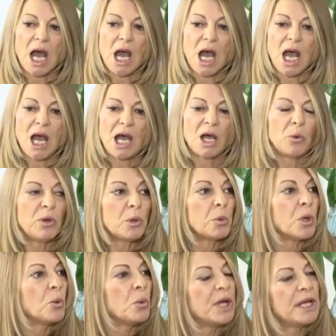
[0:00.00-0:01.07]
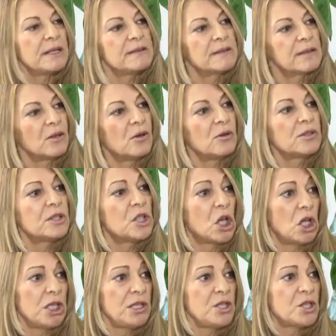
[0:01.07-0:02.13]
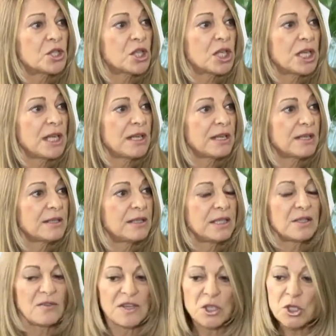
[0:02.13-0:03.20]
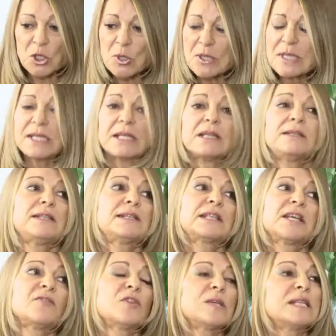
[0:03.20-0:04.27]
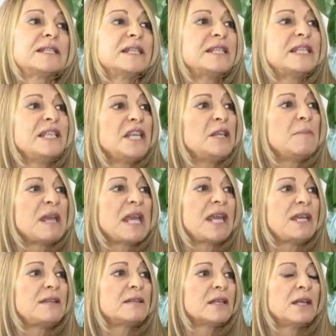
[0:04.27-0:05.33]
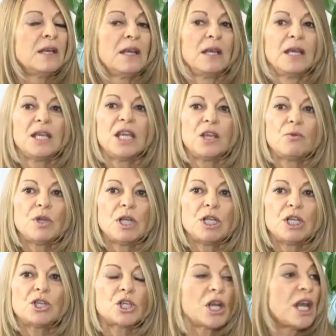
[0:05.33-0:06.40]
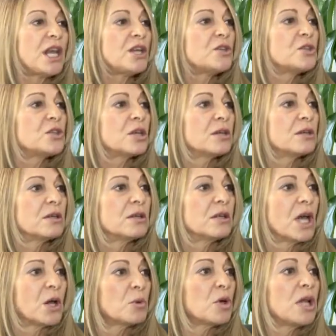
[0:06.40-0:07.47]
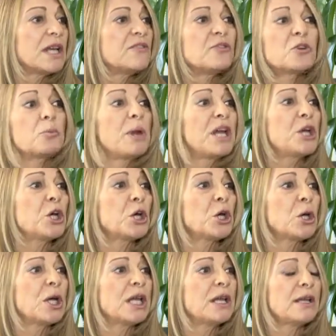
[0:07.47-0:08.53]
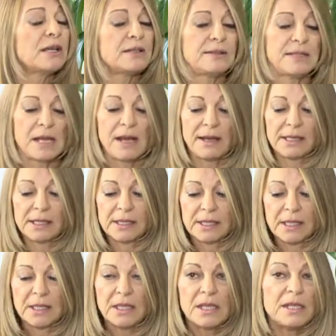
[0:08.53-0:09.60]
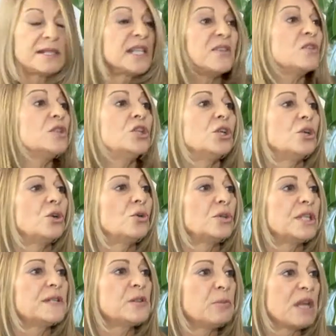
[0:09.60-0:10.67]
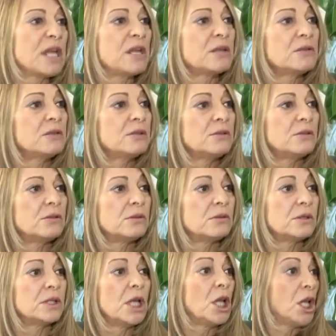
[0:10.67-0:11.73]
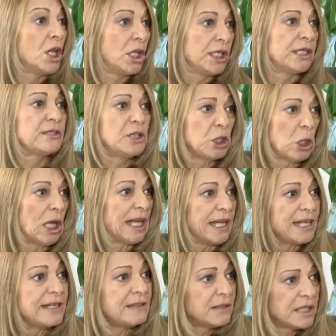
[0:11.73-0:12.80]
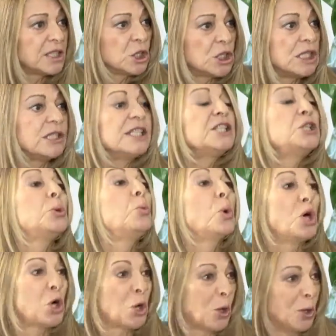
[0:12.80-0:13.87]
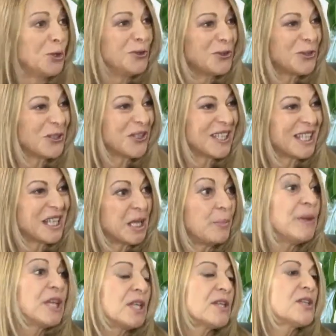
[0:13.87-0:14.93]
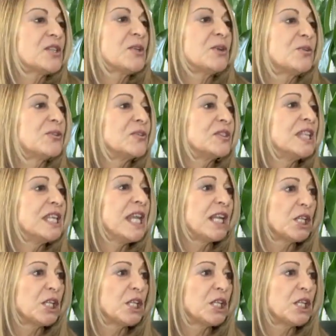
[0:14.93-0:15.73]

However, with all the knowledge and inventions and discoveries that he made, he really changed our life for better. And he's even known as a man who lit the world because of the